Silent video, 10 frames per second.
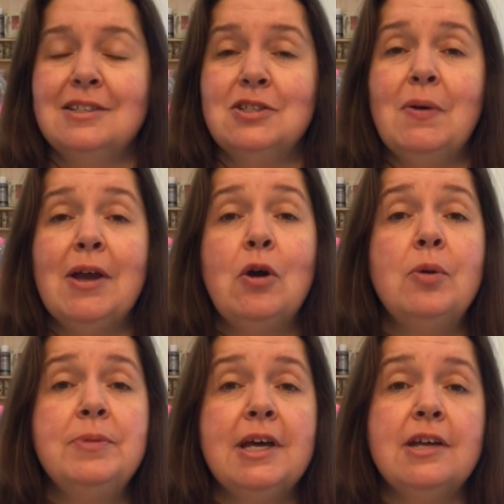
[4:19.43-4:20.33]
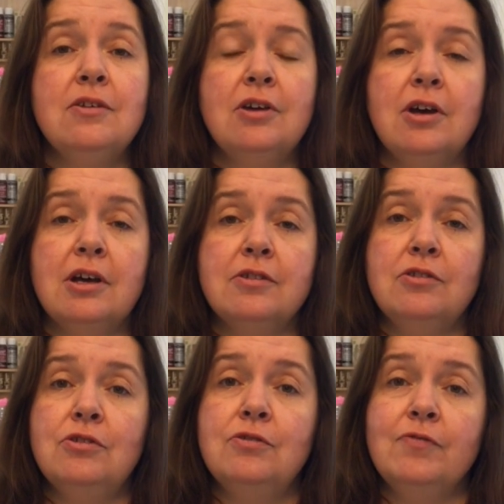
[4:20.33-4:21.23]
So I hope that uh,
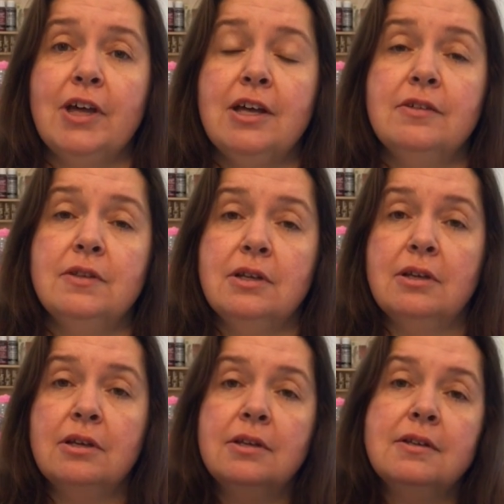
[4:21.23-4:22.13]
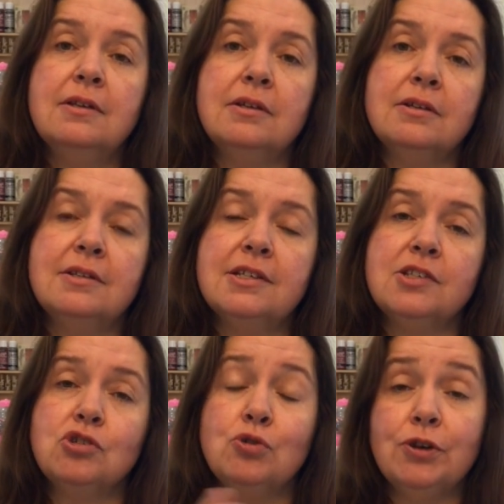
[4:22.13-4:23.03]
you found uh,
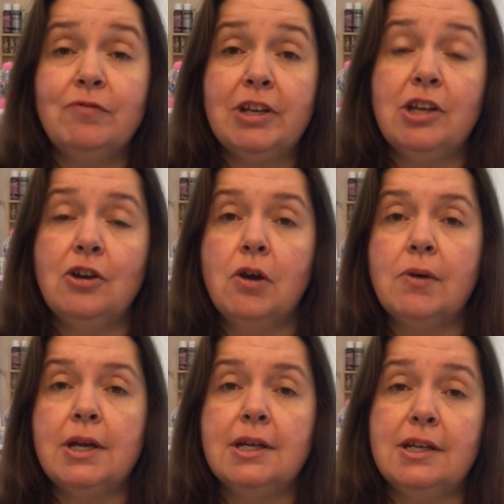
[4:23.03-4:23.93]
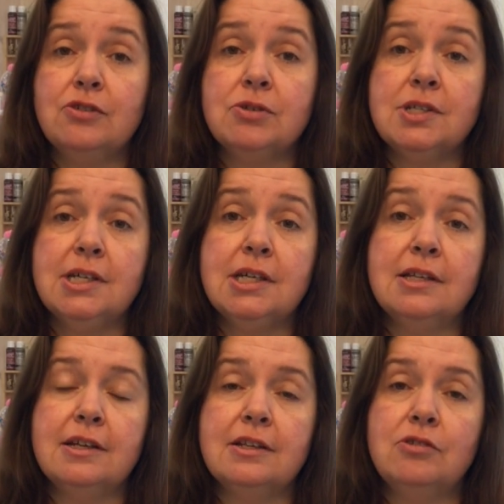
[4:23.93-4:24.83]
this short video uh,
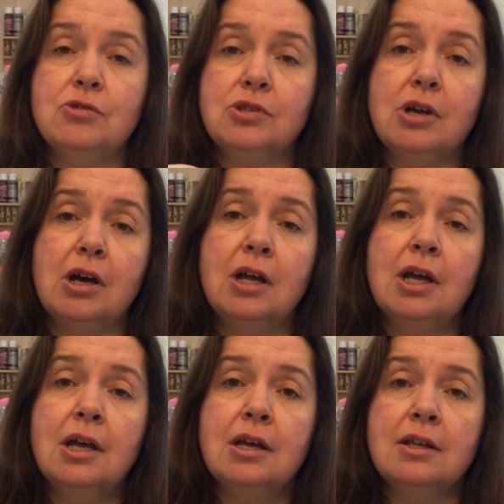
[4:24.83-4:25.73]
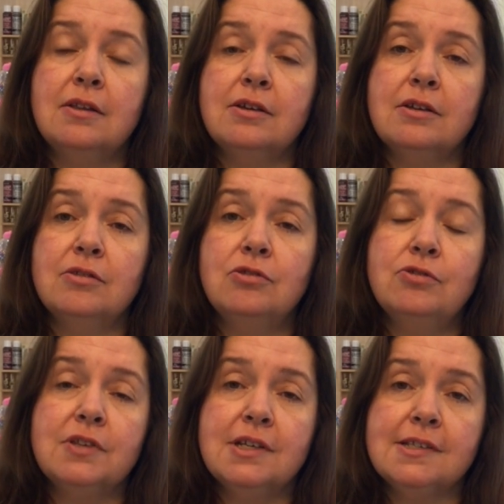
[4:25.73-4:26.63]
interesting, that you saw the
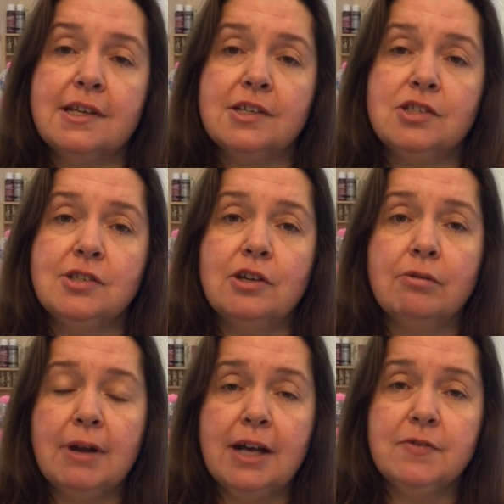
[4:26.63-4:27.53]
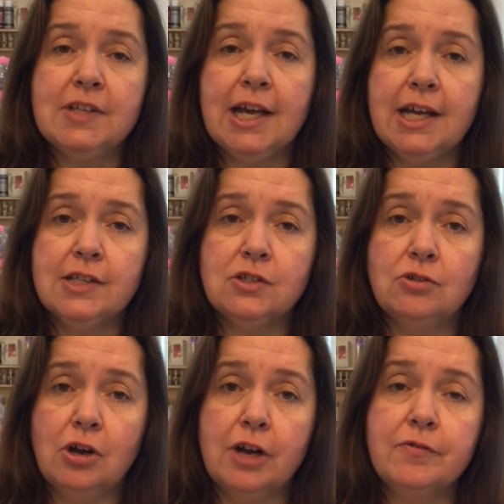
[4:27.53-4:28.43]
new things that Ecstasy Crafts has
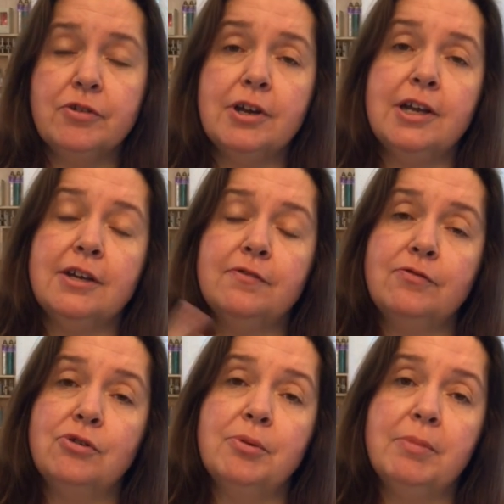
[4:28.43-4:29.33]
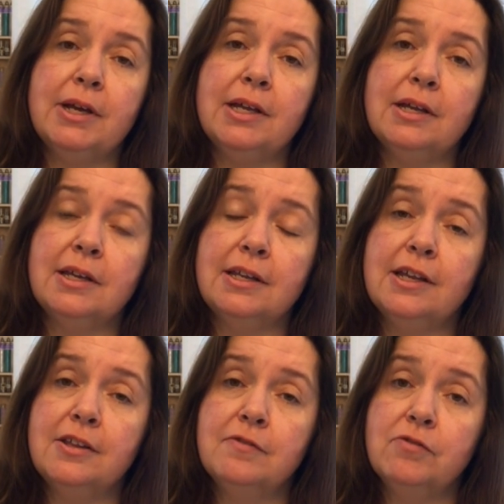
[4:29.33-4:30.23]
to offer. And for my
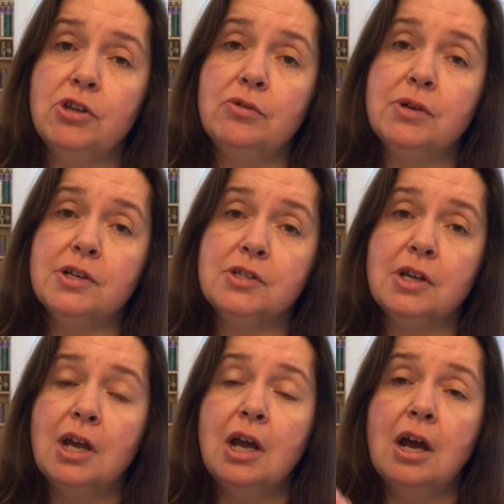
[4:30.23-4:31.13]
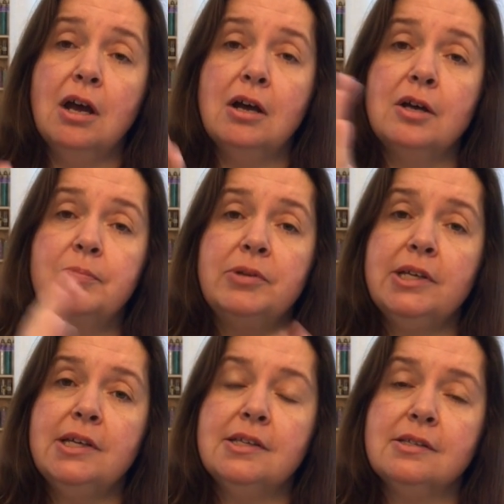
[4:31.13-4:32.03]
Canadian viewers, uh,
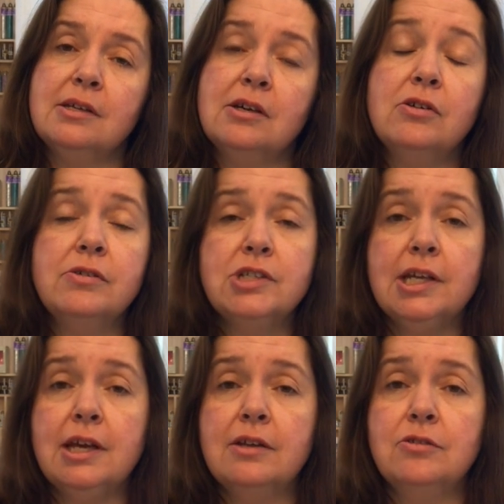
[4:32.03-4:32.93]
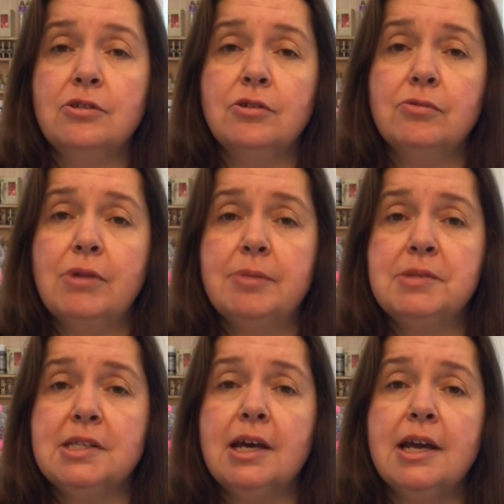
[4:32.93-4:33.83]
please uh, go check out their
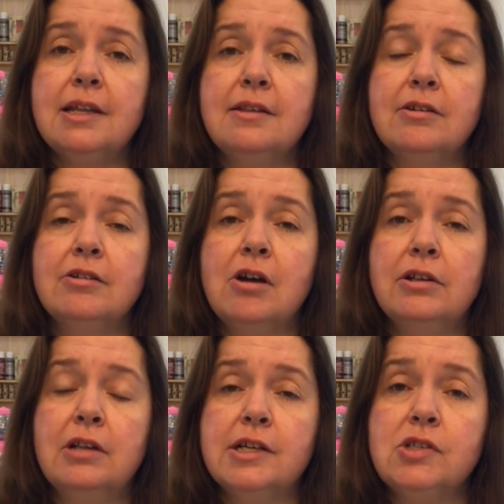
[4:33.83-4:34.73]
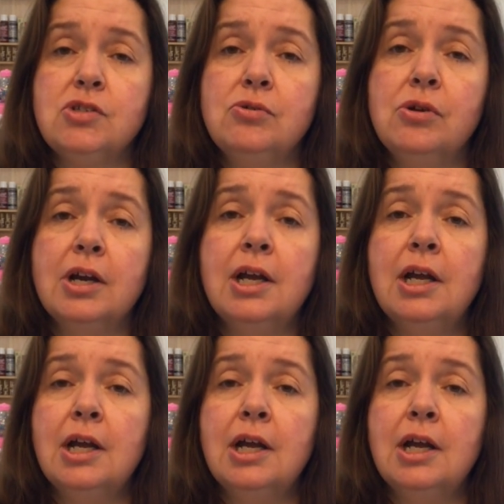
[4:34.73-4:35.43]
website, their online store.